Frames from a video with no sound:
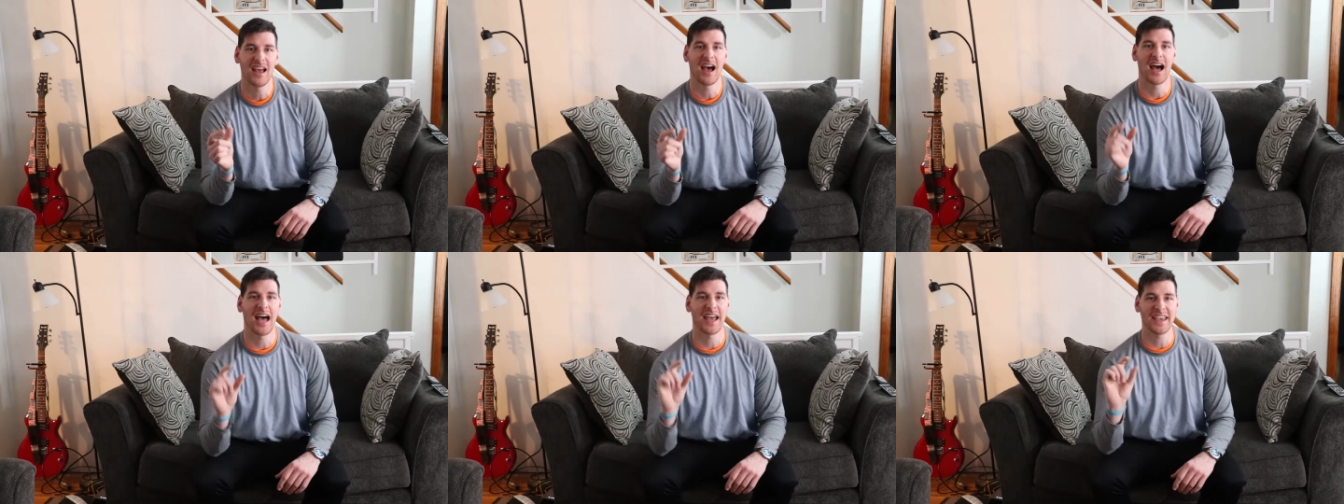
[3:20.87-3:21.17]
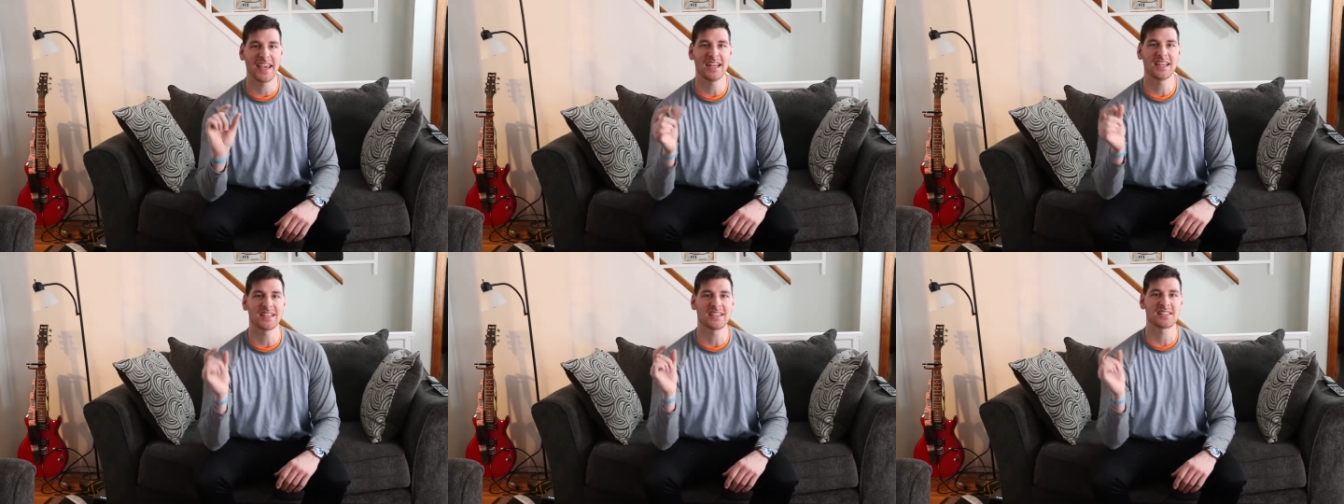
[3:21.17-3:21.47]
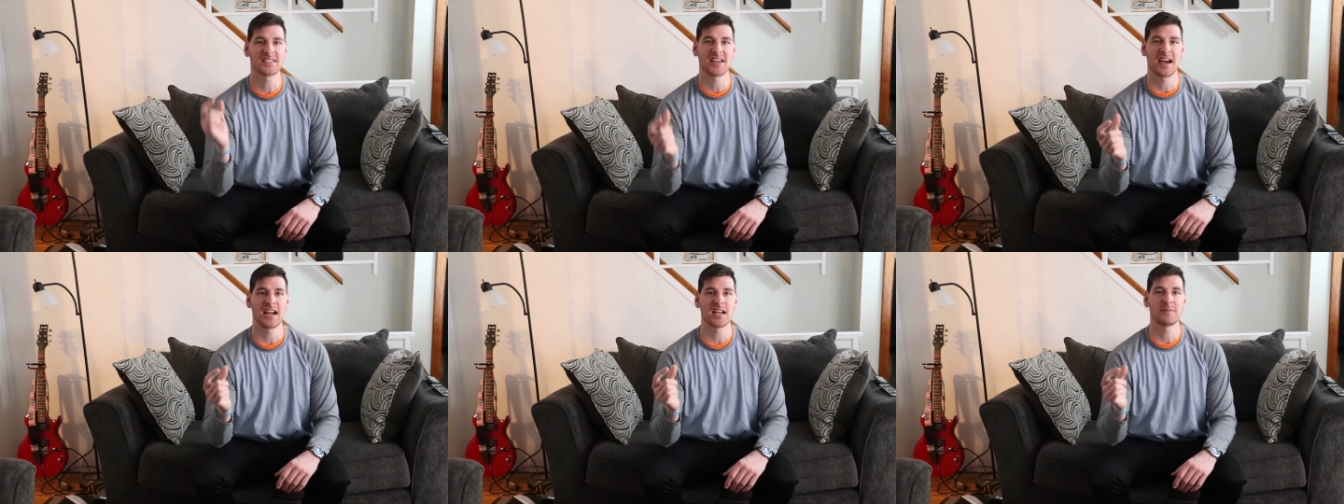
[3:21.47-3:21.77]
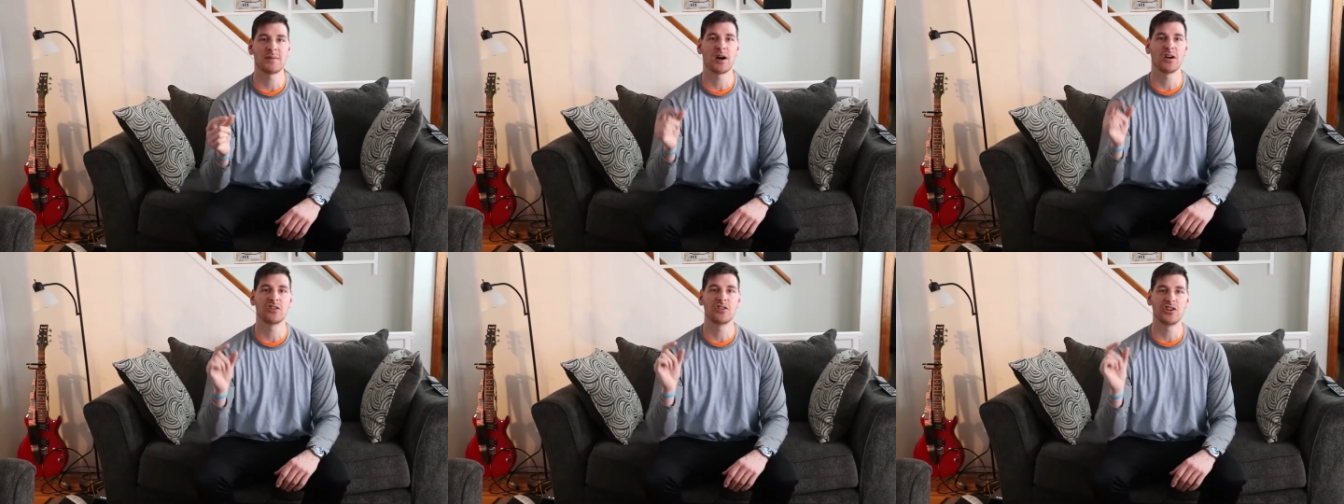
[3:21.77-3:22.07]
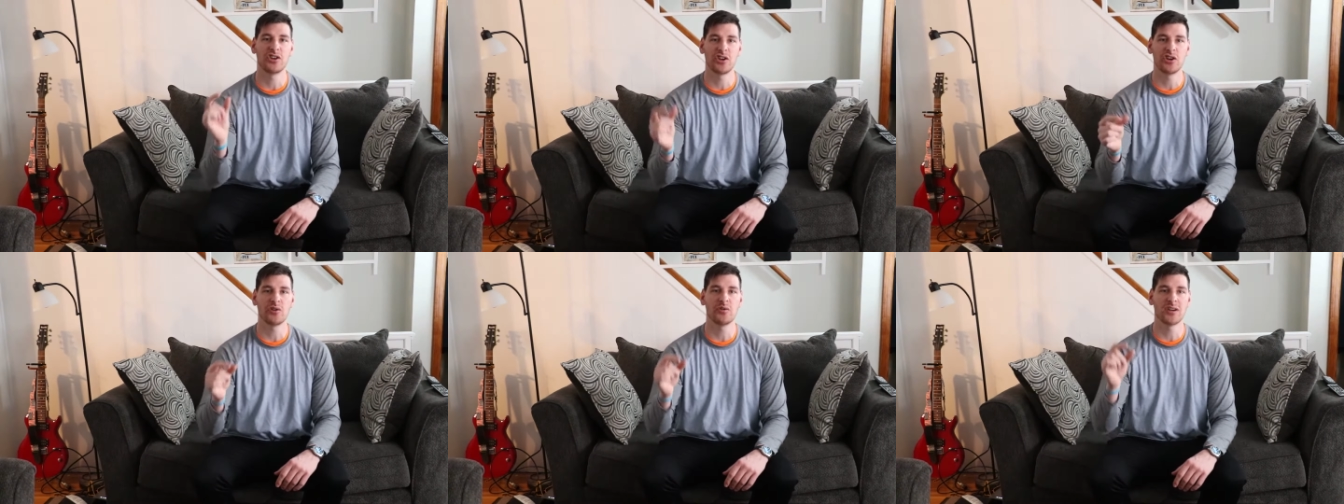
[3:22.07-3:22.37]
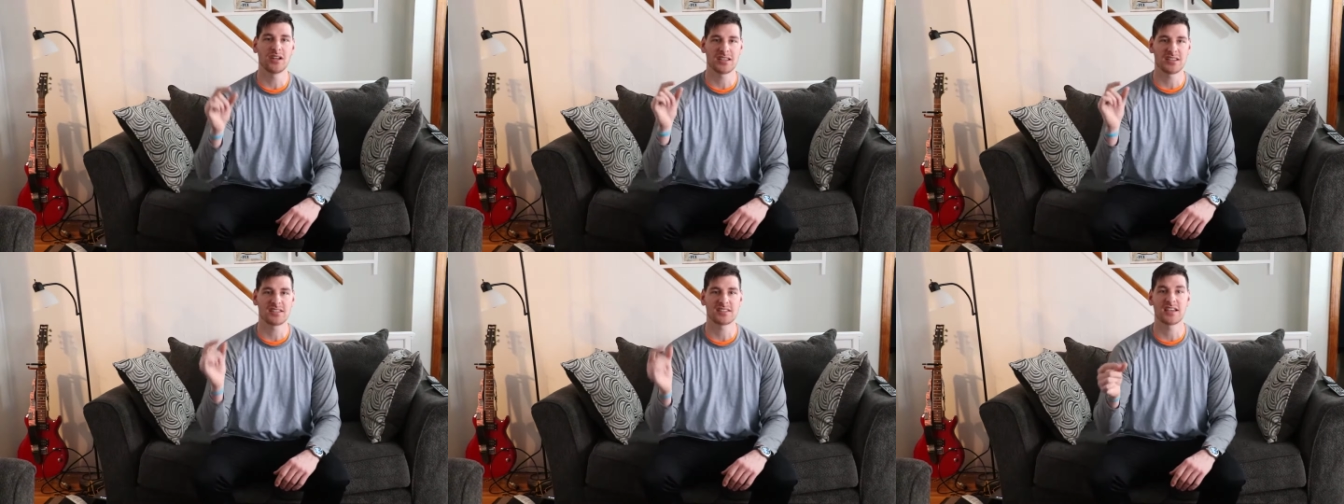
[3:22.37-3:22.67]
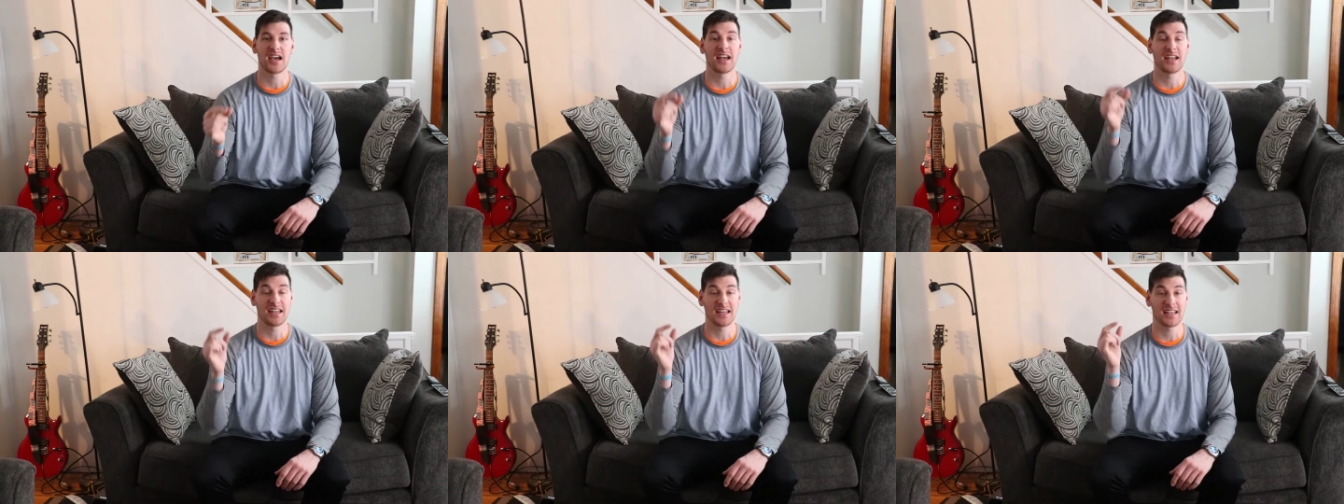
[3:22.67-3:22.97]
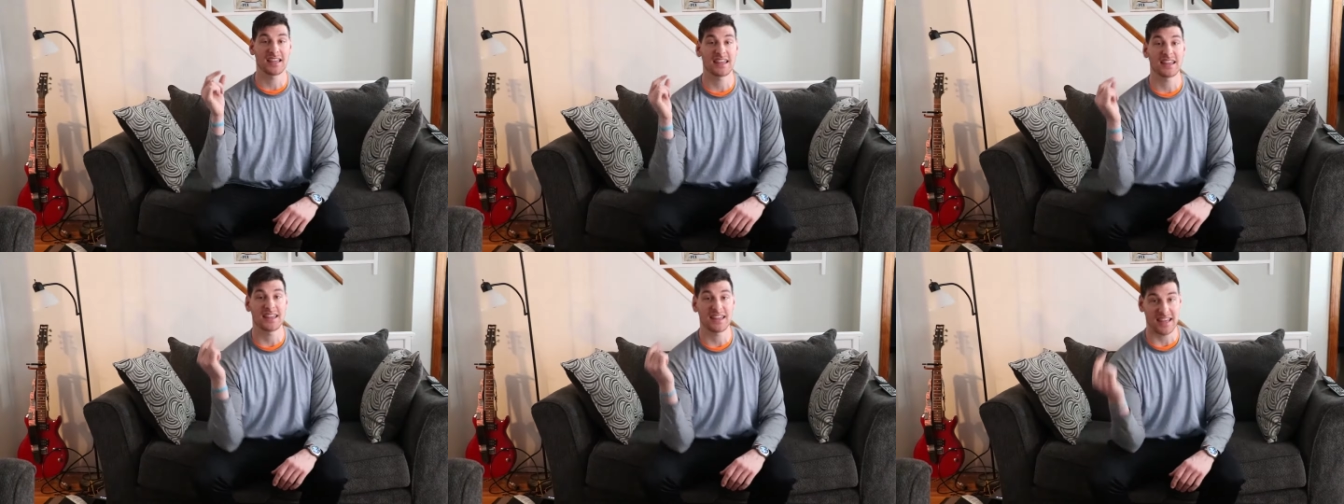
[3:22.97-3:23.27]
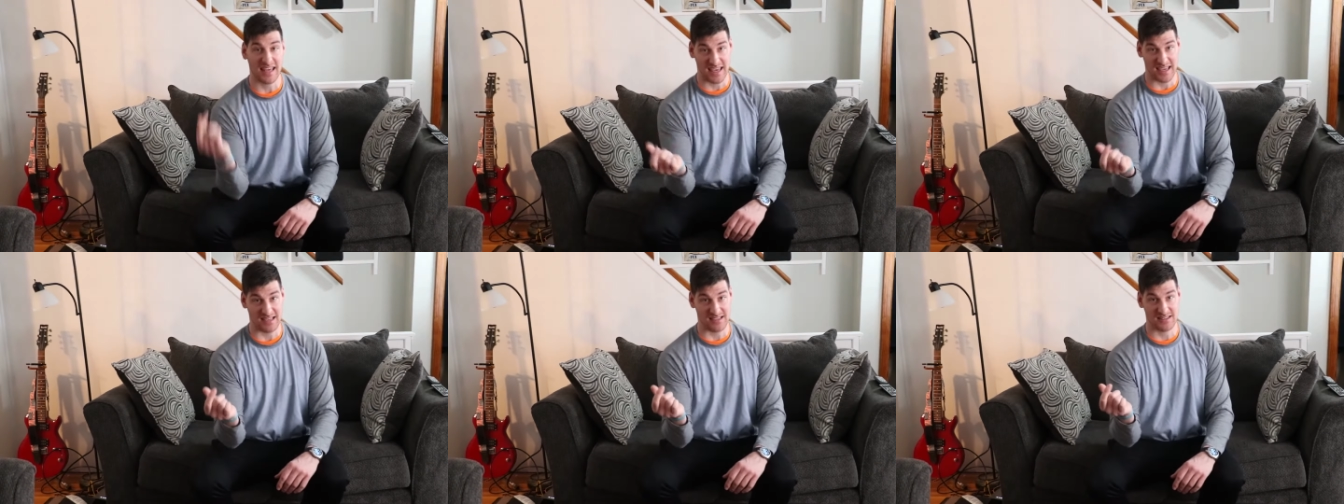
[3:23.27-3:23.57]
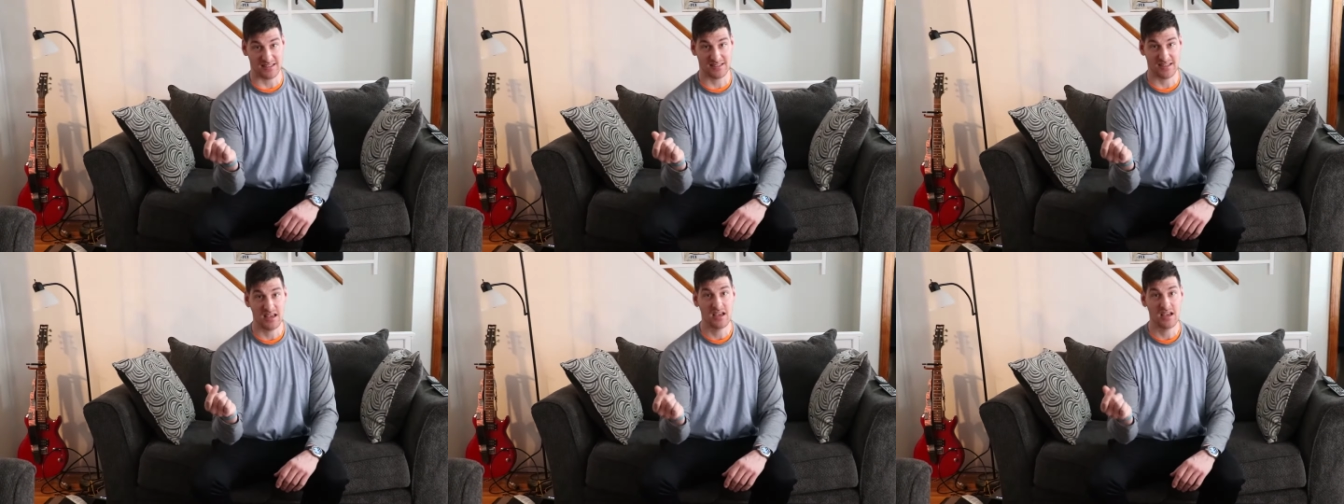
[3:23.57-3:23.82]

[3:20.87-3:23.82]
I get excited about new and exciting things.